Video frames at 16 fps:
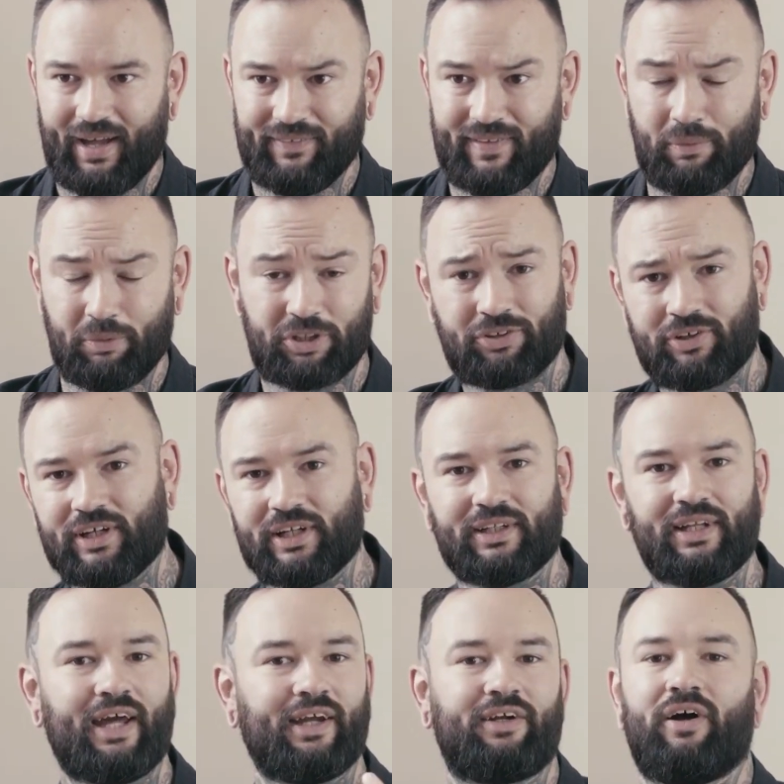they were
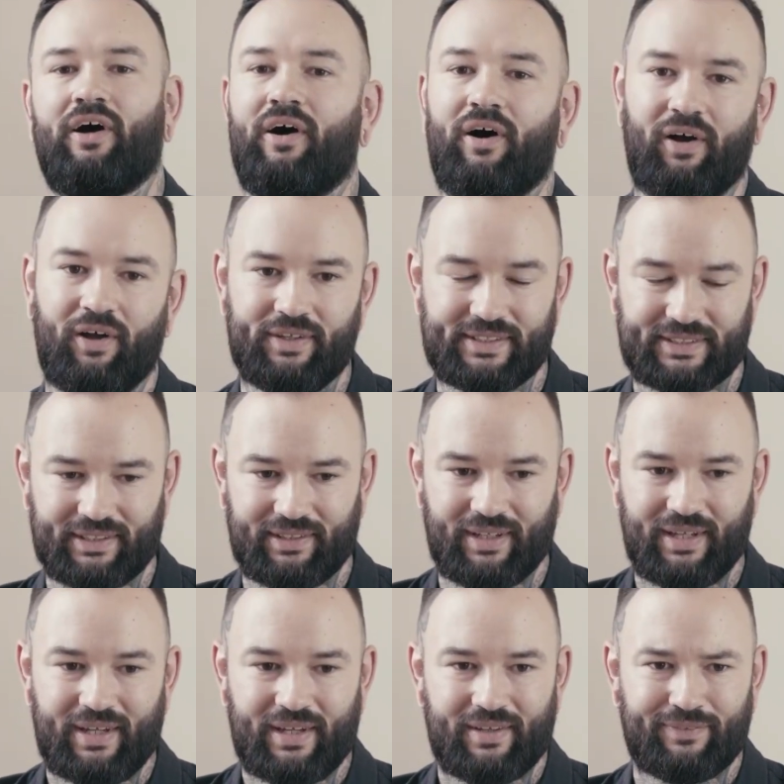treated like gods,
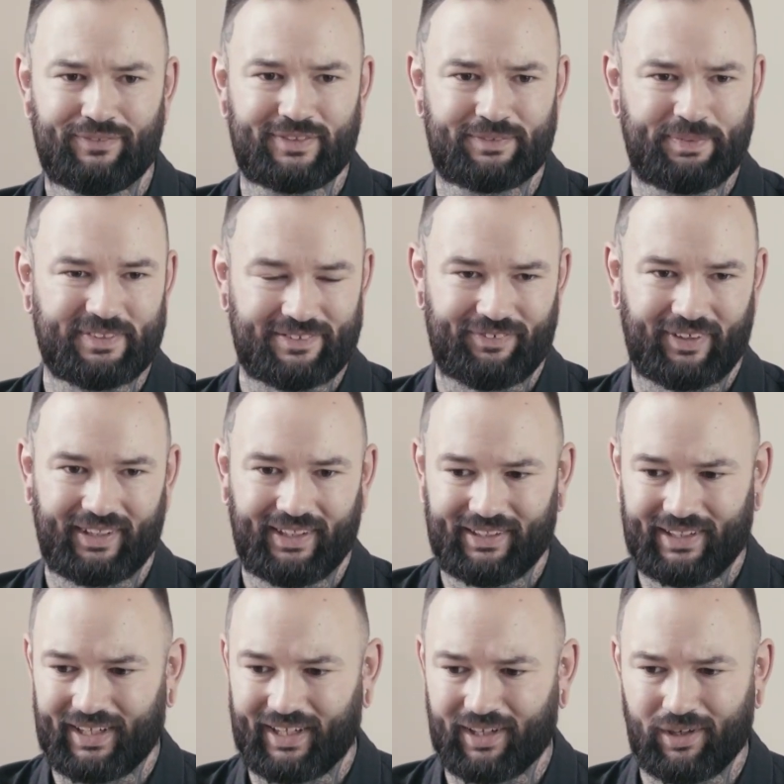and
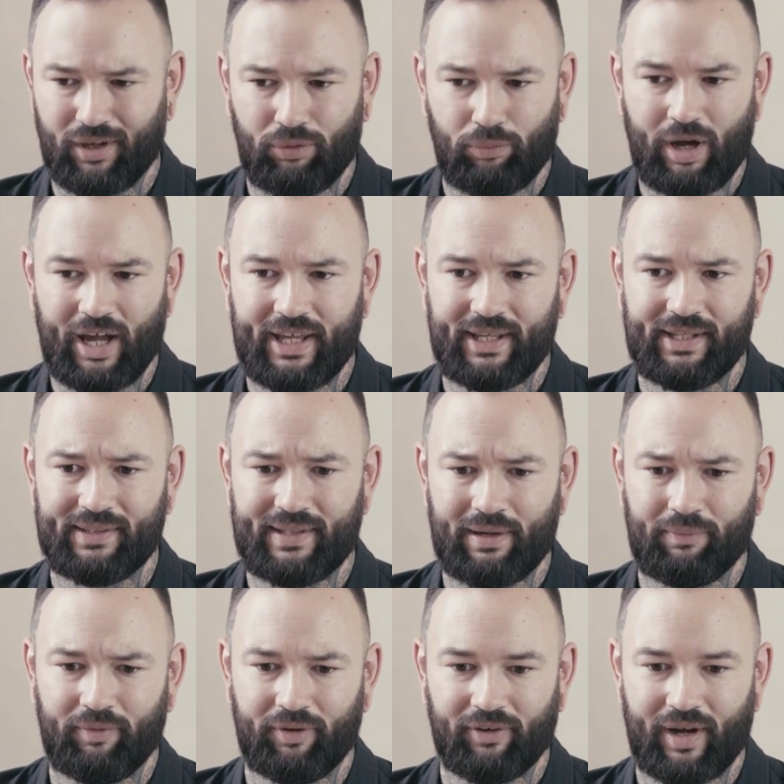specifically like in Hawaii,
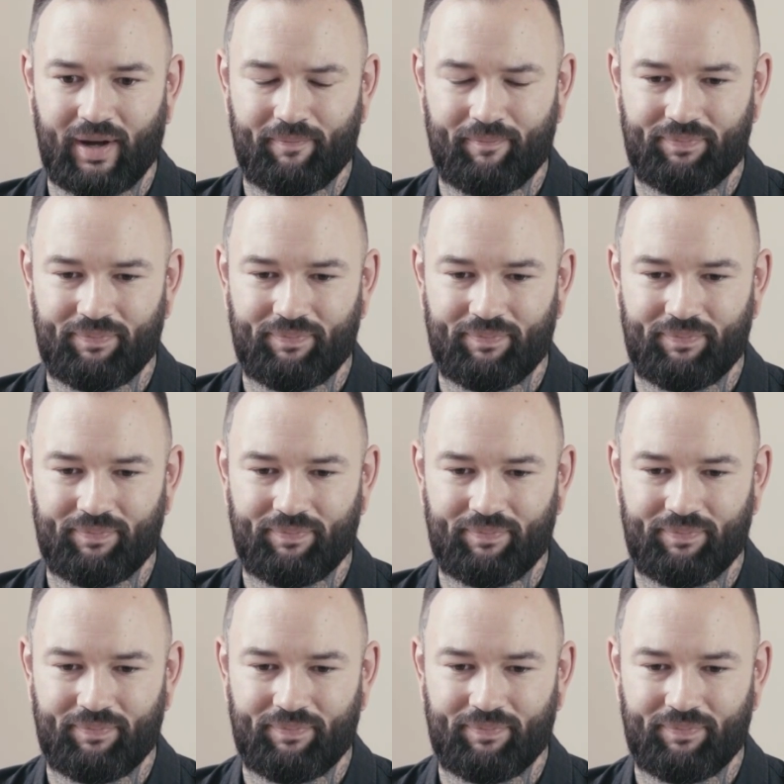they were,